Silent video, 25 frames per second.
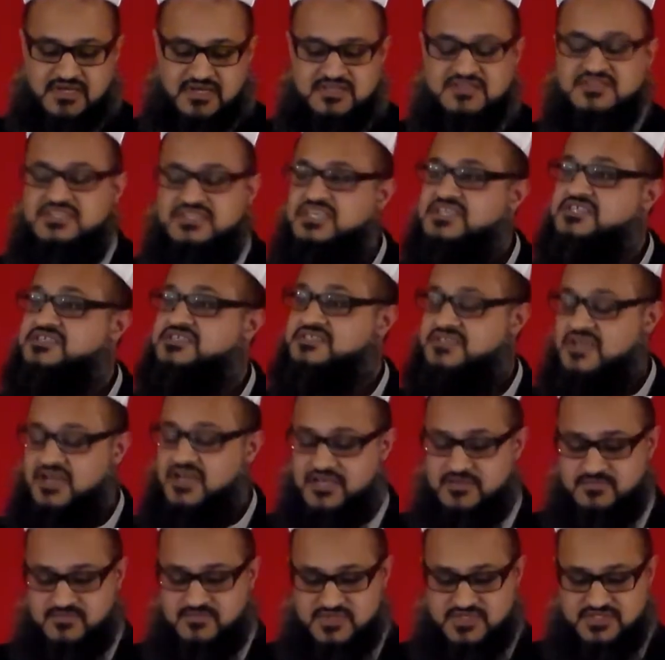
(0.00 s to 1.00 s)
These
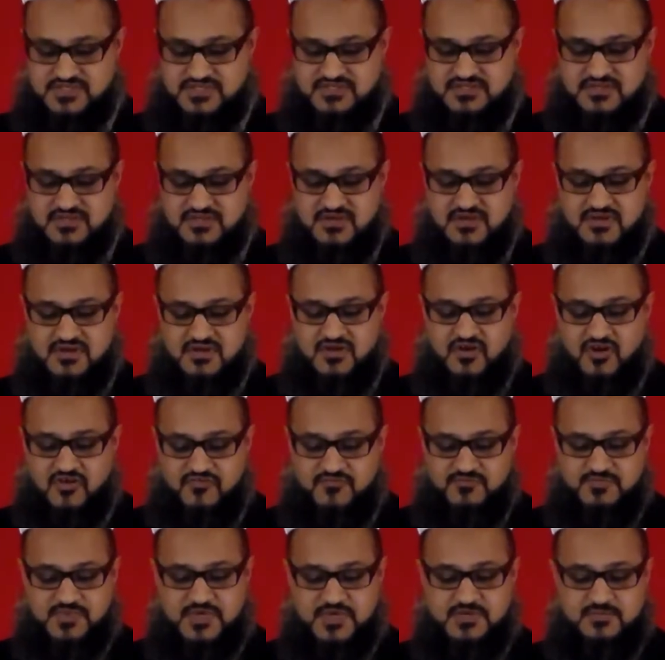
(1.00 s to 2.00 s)
types
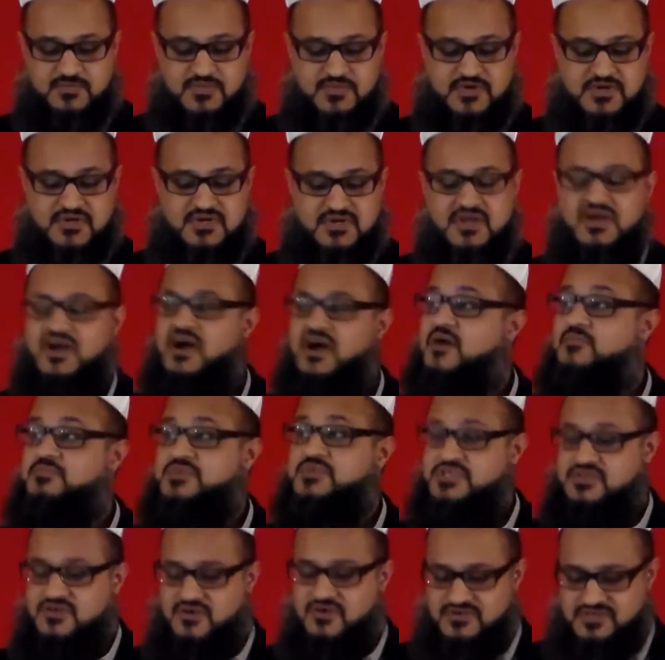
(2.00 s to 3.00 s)
of people are
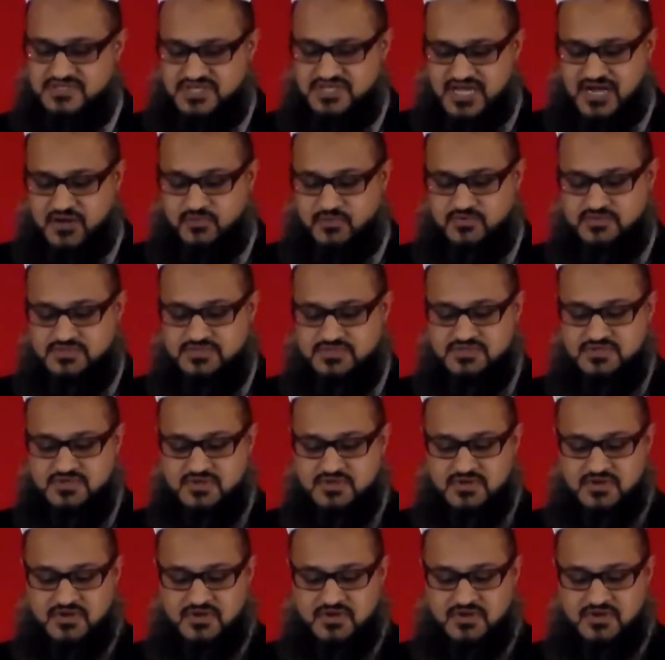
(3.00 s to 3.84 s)
beyond count.